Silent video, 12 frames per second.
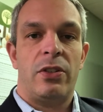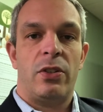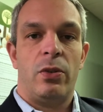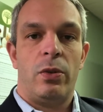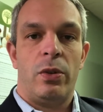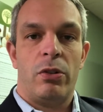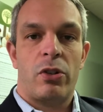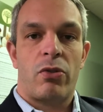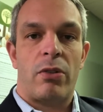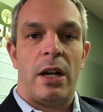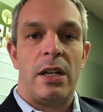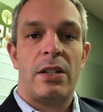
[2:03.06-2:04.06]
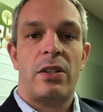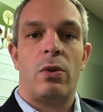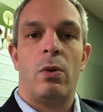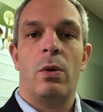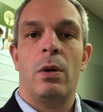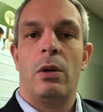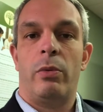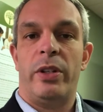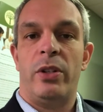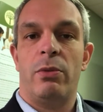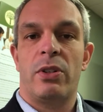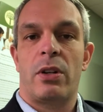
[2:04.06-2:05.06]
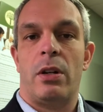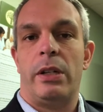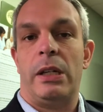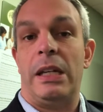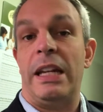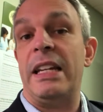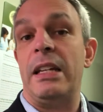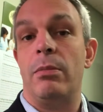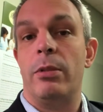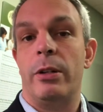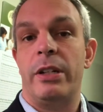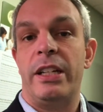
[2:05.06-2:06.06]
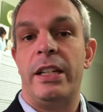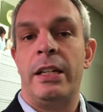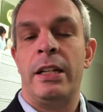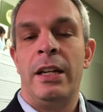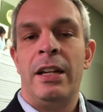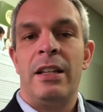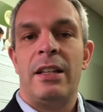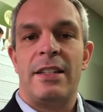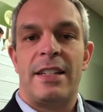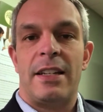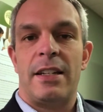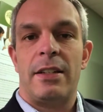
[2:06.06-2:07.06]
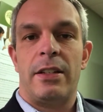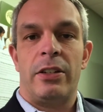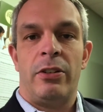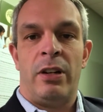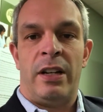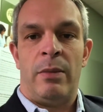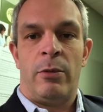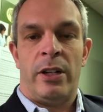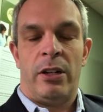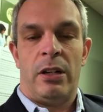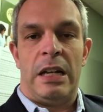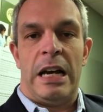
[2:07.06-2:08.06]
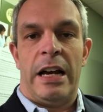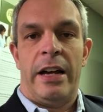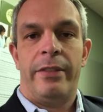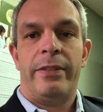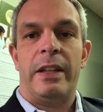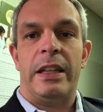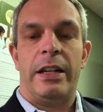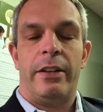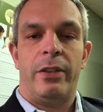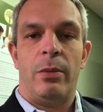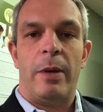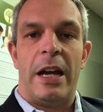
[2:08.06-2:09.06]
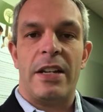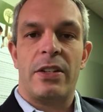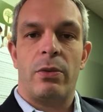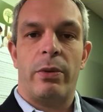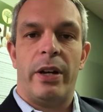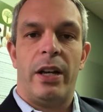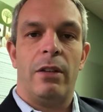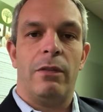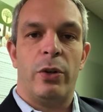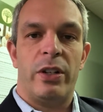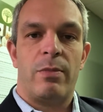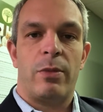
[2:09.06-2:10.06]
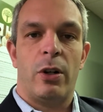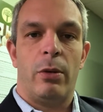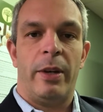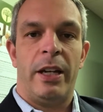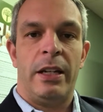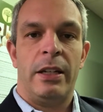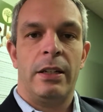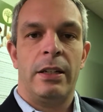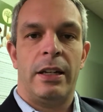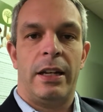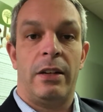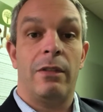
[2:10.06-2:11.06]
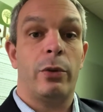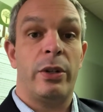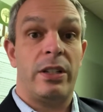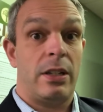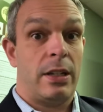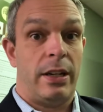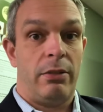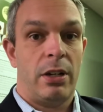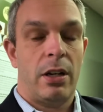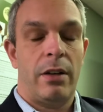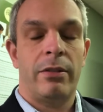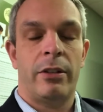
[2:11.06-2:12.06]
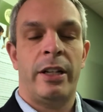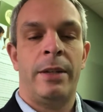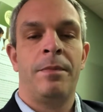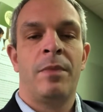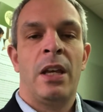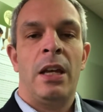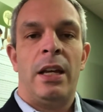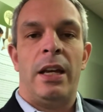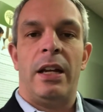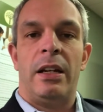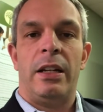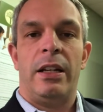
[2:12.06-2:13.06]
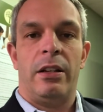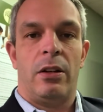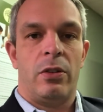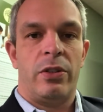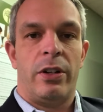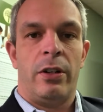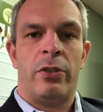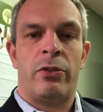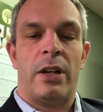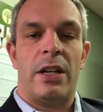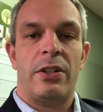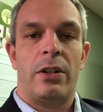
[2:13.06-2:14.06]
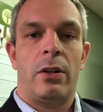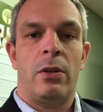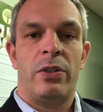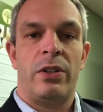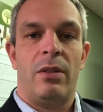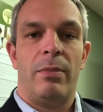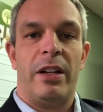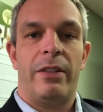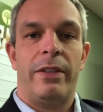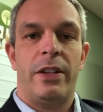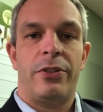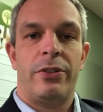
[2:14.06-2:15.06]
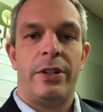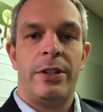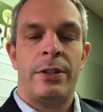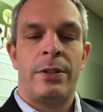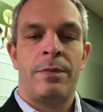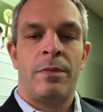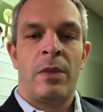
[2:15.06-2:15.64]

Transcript: to your trust or we do what's called a ladybird deed. That says it's in your name while you're alive, and then if you pass away, it avoids probate and avoids estate recovery, and either goes to your trust or goes to your beneficiaries.